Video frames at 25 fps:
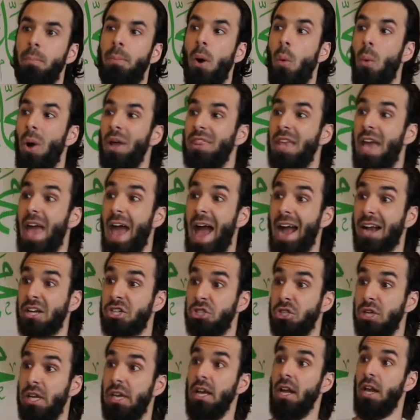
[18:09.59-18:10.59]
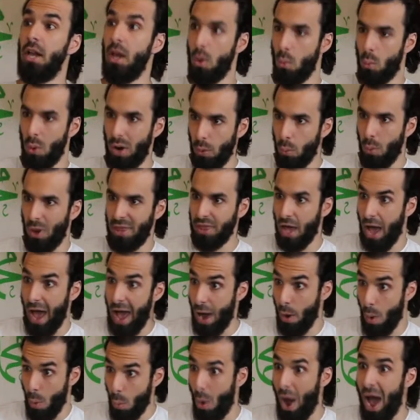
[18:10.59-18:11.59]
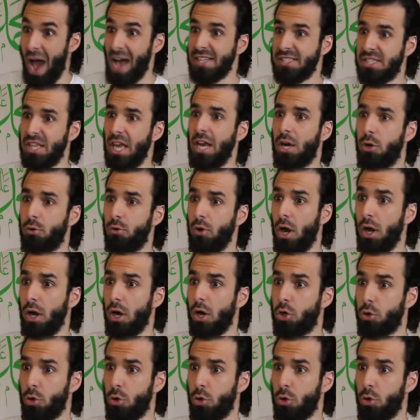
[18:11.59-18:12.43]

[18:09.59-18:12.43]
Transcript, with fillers: But when they actually, when, when as they uh,